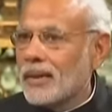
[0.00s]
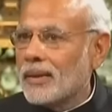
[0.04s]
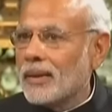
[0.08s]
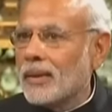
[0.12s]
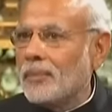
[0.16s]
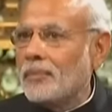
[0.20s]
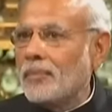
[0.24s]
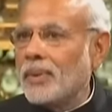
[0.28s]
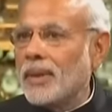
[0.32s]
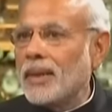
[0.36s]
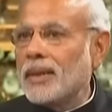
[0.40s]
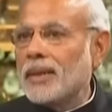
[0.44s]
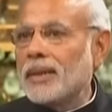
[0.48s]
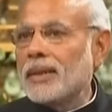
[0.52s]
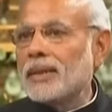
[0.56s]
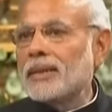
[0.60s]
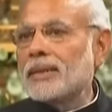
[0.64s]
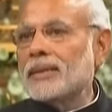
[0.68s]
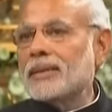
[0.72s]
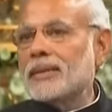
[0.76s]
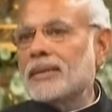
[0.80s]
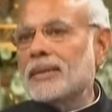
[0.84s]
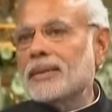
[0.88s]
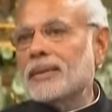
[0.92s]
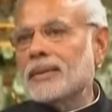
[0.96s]
the
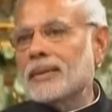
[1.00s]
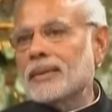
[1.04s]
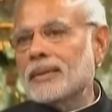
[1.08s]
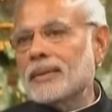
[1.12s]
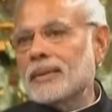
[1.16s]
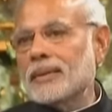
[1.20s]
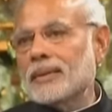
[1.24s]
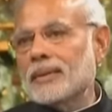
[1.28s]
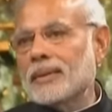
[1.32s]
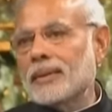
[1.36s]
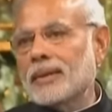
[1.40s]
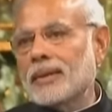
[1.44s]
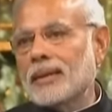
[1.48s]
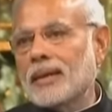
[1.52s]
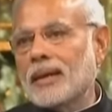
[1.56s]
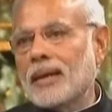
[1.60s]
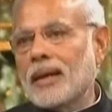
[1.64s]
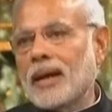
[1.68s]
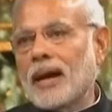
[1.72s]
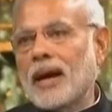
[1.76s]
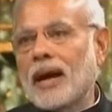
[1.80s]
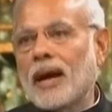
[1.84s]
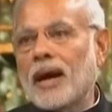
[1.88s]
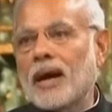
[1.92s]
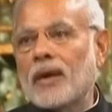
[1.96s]
British
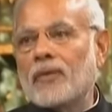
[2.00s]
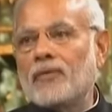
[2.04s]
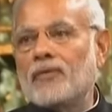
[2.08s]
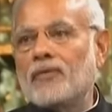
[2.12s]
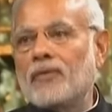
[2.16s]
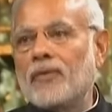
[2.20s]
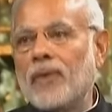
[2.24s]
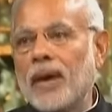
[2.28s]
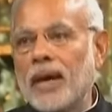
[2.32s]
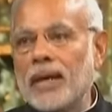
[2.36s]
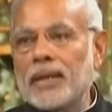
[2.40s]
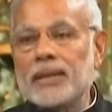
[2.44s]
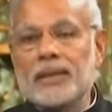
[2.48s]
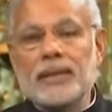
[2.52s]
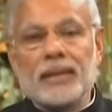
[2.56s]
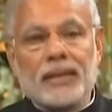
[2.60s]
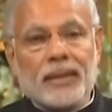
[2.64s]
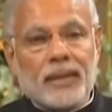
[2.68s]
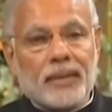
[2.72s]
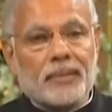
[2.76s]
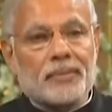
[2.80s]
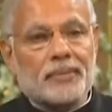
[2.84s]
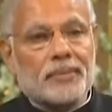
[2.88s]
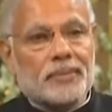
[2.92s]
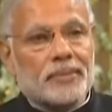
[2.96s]
are wise
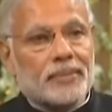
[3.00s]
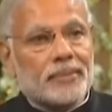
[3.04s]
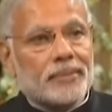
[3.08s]
enough